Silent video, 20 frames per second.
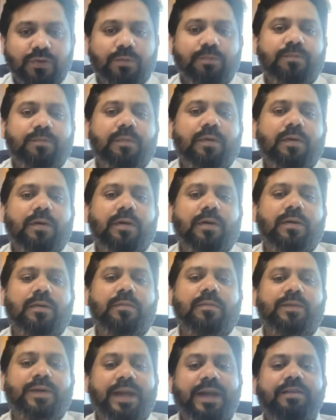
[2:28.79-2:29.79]
So
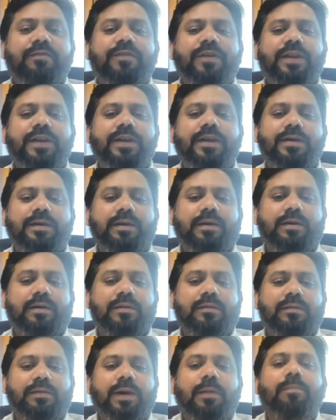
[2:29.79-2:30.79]
Techfini
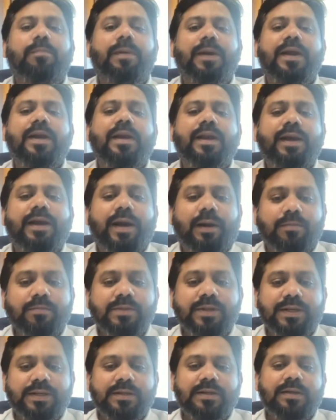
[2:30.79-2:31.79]
completely
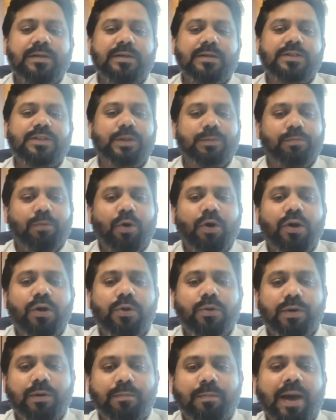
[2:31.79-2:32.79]
comes as a
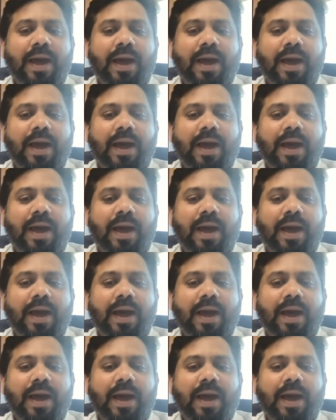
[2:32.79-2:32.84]
support to a